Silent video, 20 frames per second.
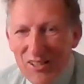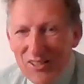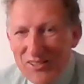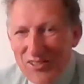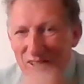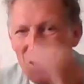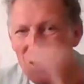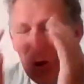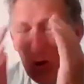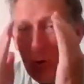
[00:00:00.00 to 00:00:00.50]
uh,
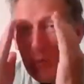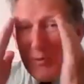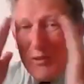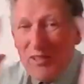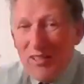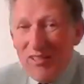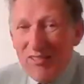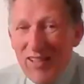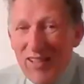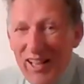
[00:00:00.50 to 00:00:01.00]
to
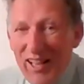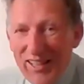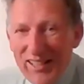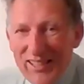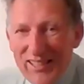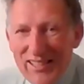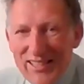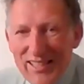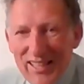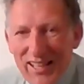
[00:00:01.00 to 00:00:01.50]
open our
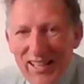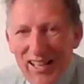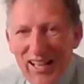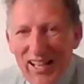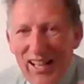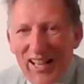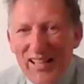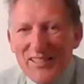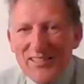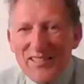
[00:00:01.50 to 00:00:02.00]
eyes
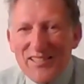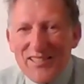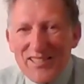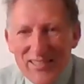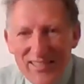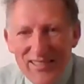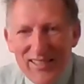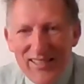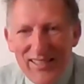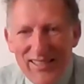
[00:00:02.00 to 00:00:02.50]
and
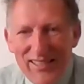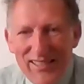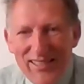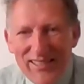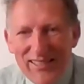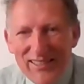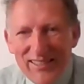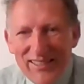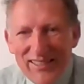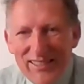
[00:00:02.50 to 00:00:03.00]

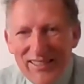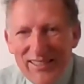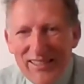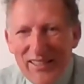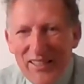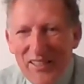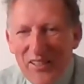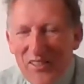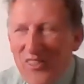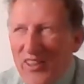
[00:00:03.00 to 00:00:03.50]
see
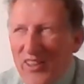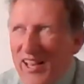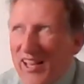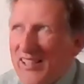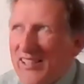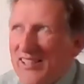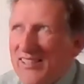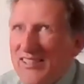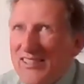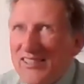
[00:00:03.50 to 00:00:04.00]

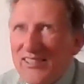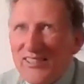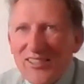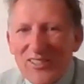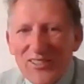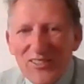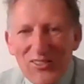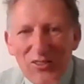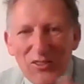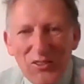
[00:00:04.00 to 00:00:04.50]
that
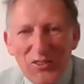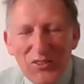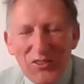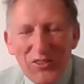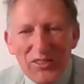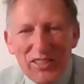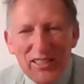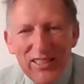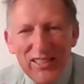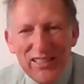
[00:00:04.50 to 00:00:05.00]
the
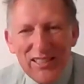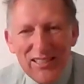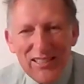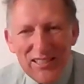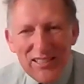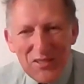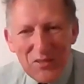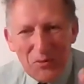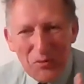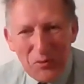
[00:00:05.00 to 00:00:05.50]
Lord
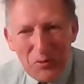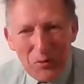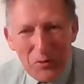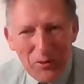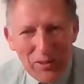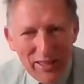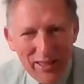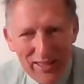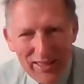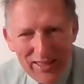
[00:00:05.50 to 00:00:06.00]
is
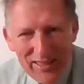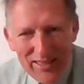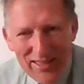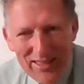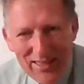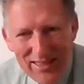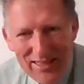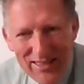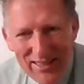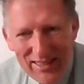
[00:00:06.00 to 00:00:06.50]
with
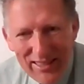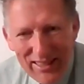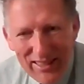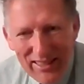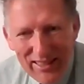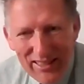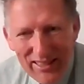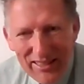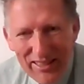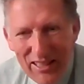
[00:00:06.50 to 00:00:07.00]
us,
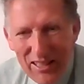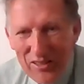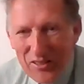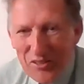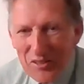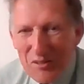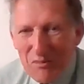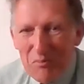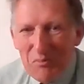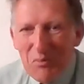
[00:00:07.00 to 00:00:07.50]
that
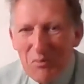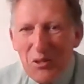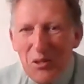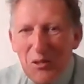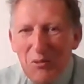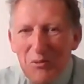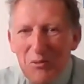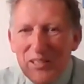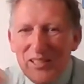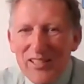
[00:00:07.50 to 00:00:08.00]
there are
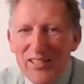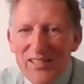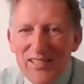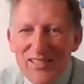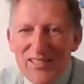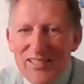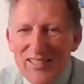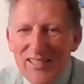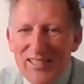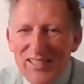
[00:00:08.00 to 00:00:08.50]
more with
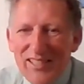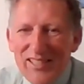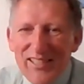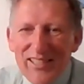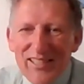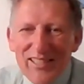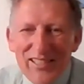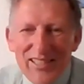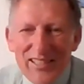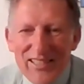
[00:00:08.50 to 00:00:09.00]
us than
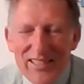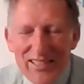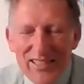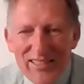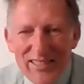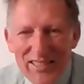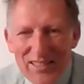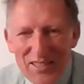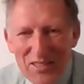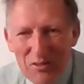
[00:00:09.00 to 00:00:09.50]
he that is
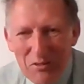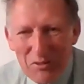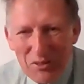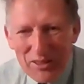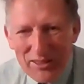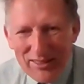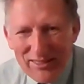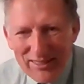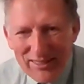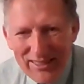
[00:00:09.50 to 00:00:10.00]
in this
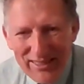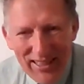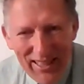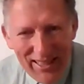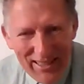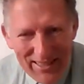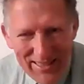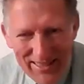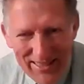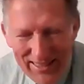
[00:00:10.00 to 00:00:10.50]
world.
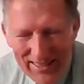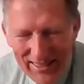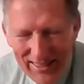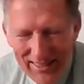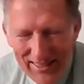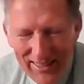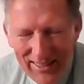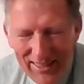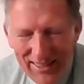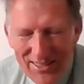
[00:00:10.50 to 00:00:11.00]
Yes.
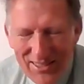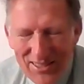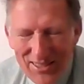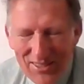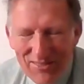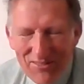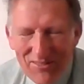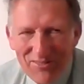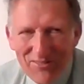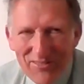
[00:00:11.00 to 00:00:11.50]

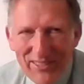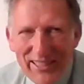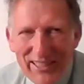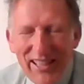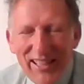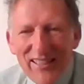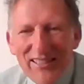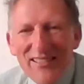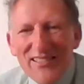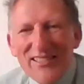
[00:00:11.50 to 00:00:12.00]
So we
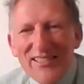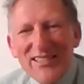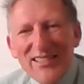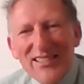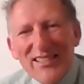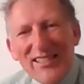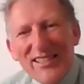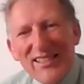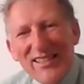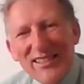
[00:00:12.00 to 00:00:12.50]
cannot
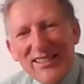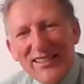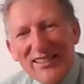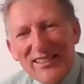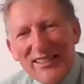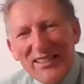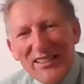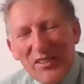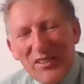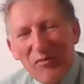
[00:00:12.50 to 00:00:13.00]
see
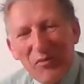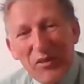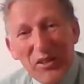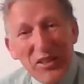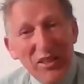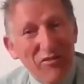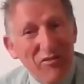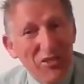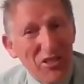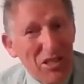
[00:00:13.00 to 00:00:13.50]

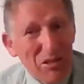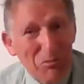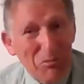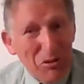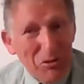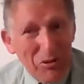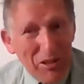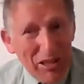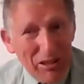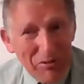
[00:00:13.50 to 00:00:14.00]
the
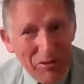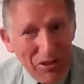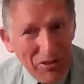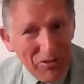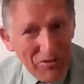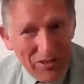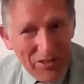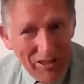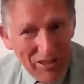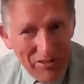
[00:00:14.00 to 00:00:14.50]
invisible realm,
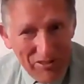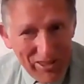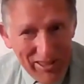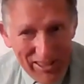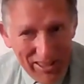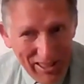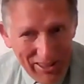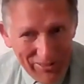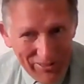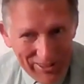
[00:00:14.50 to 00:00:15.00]
not very,
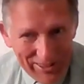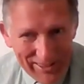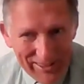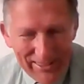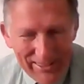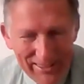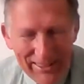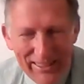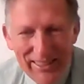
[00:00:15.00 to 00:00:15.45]
very often,